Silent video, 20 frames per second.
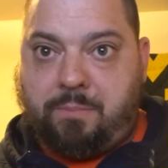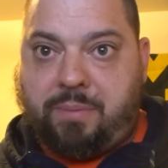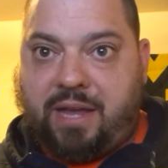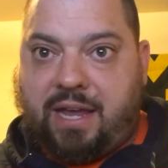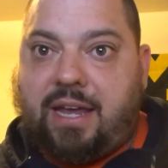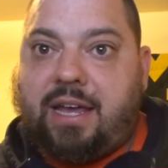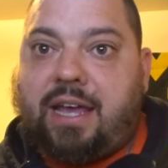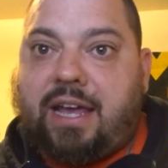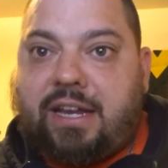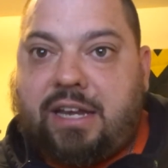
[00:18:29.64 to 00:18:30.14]

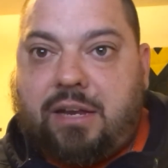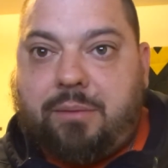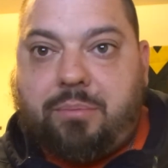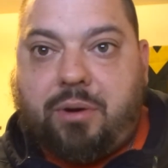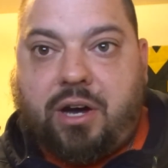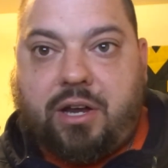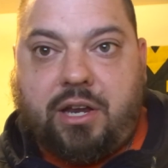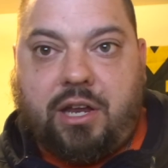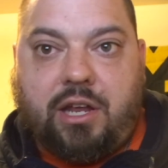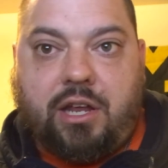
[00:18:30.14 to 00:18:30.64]
beat
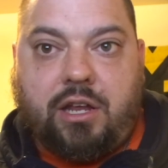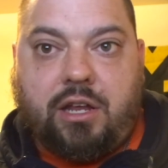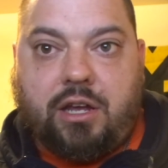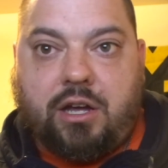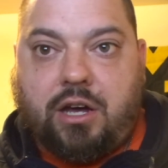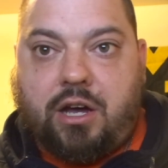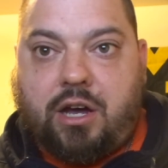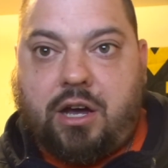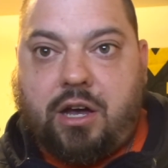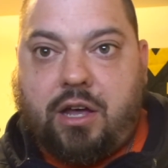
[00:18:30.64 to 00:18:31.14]
anybody,
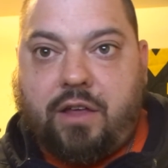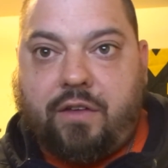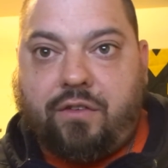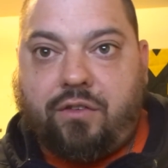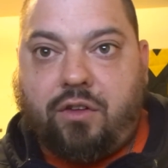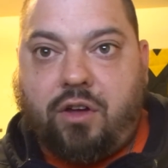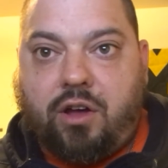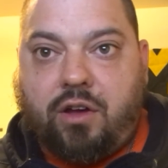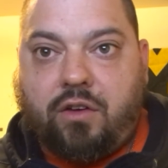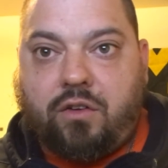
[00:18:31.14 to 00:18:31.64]

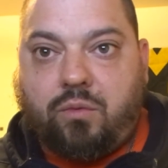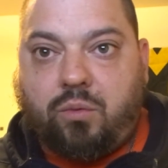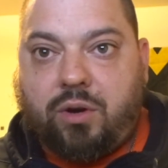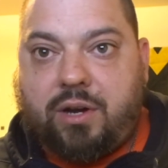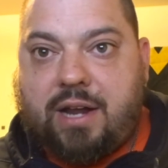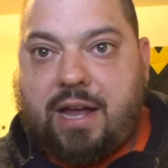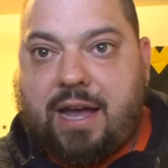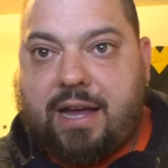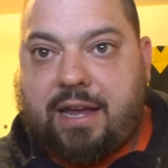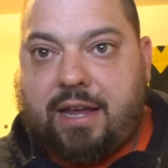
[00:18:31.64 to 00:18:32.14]
as long as we're
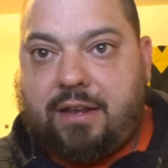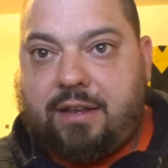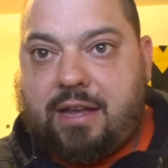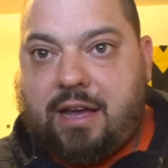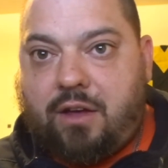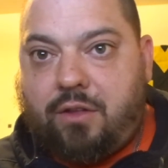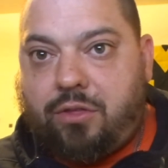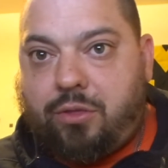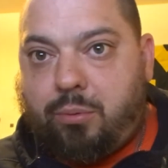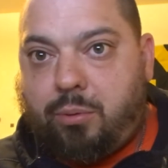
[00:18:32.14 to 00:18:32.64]
knocking
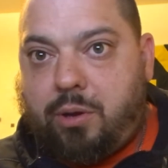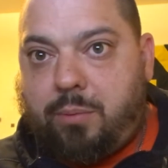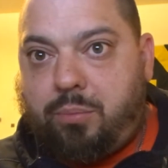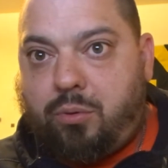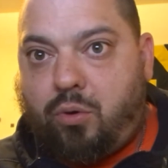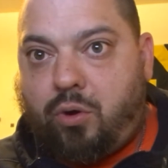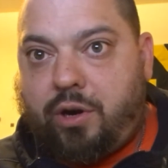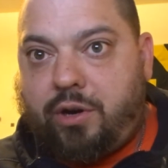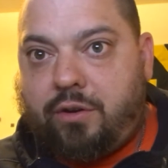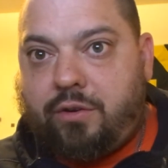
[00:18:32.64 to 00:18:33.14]
down
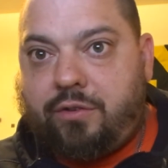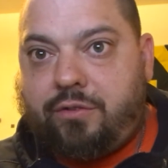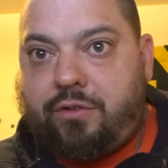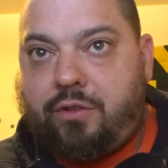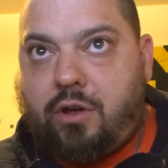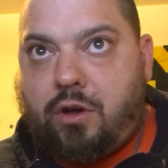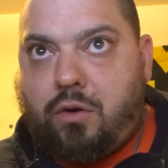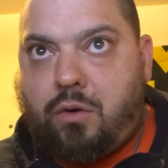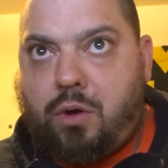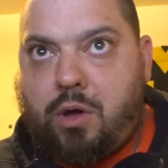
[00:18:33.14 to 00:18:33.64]
3-pointers,
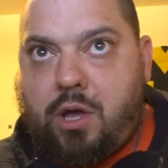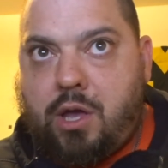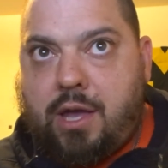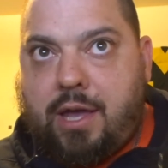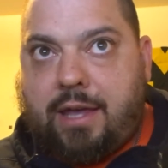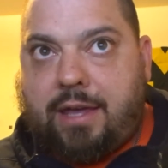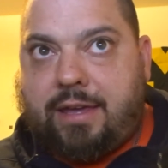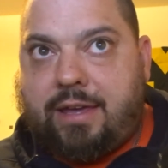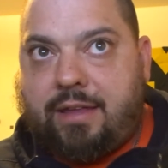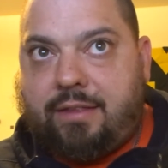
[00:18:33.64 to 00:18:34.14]
though,
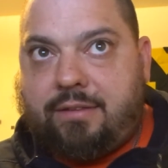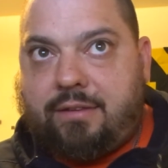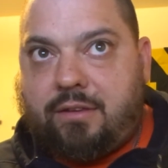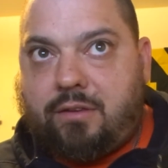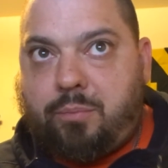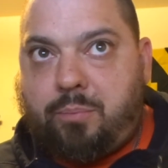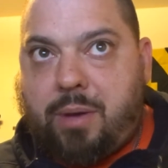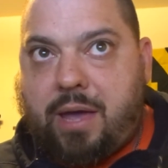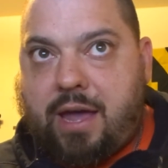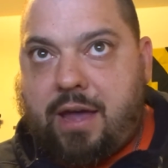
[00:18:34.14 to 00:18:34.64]
gets
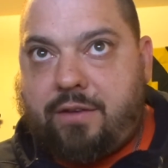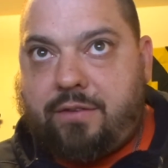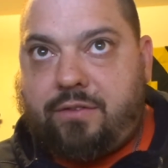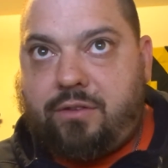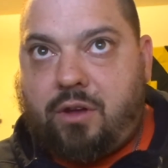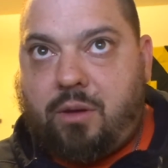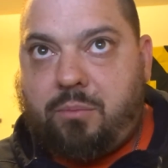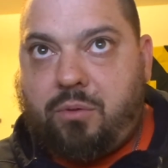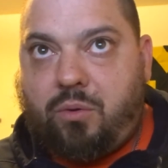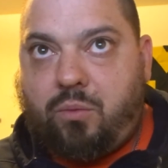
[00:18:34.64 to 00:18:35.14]
us past
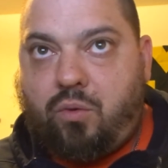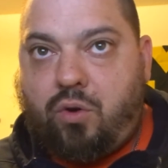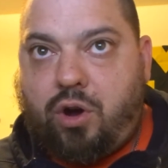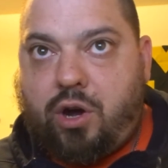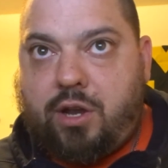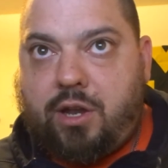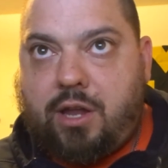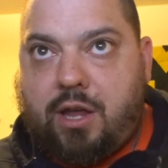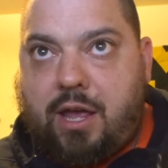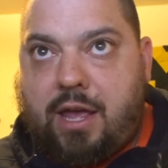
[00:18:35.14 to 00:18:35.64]
number
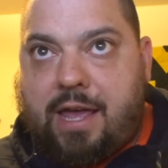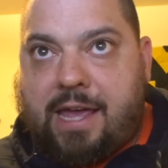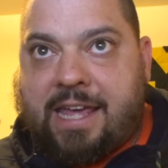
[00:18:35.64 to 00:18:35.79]
1.